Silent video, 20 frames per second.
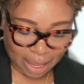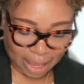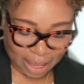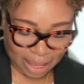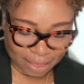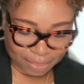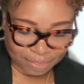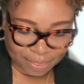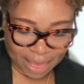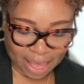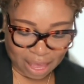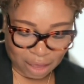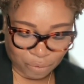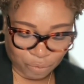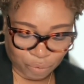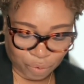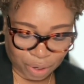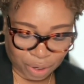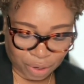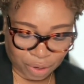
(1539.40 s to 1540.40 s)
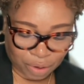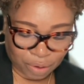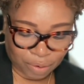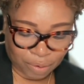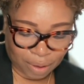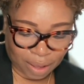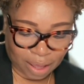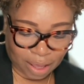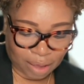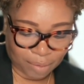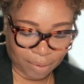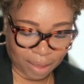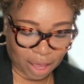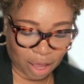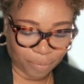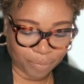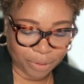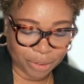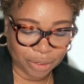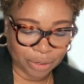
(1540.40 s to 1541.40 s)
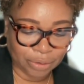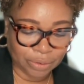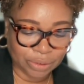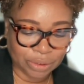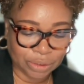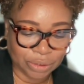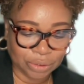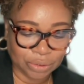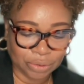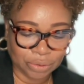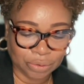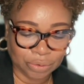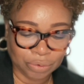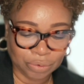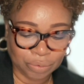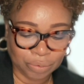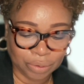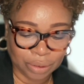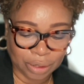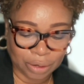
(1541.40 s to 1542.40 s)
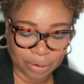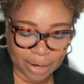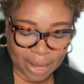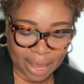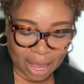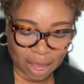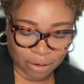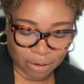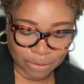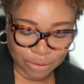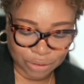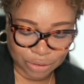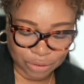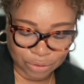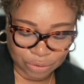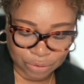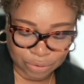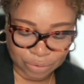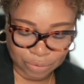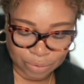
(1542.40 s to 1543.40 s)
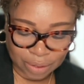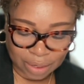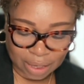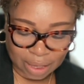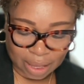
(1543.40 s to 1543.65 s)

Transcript: And that will help you to learn how to